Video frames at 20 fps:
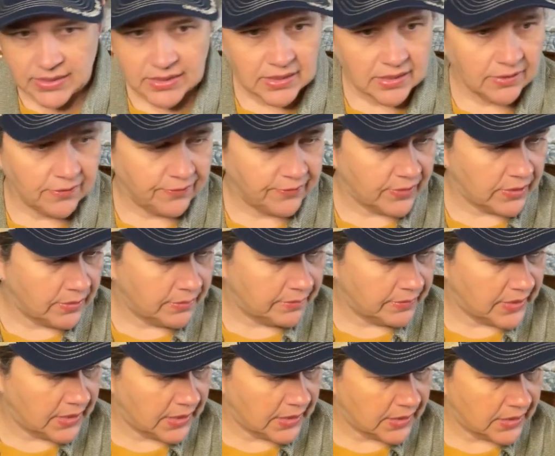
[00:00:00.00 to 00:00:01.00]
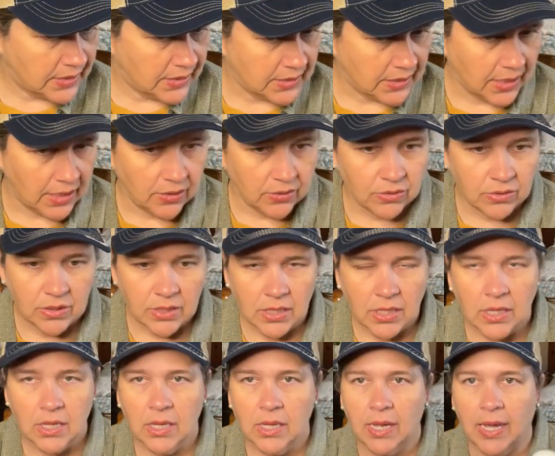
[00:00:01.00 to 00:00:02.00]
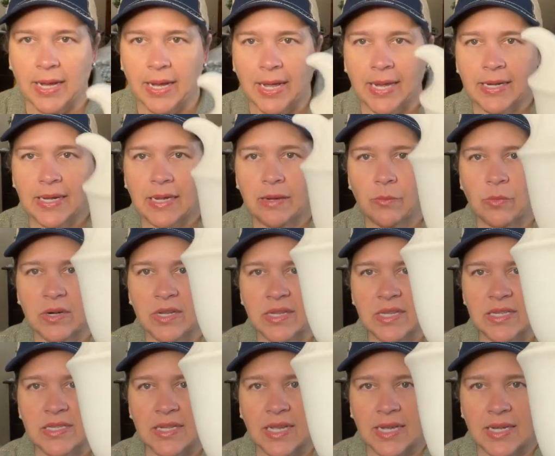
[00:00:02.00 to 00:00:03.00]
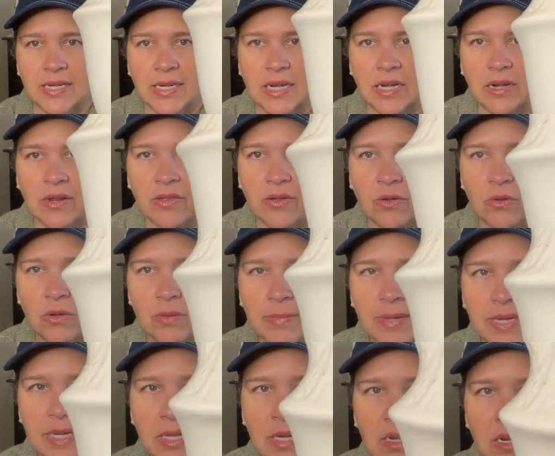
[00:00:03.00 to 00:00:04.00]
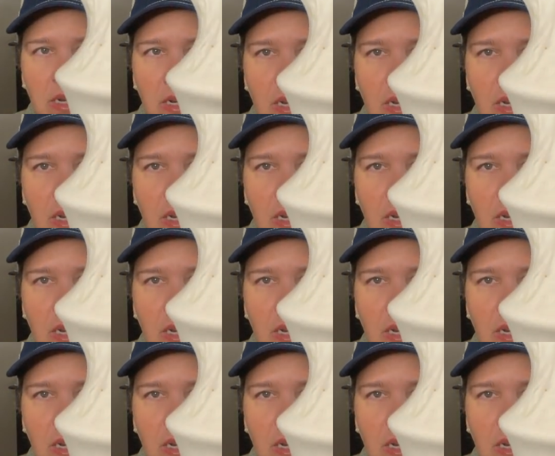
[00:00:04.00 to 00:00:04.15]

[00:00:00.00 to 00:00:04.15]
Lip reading: thing from that sale. And I need one of these like I need another hole in my head.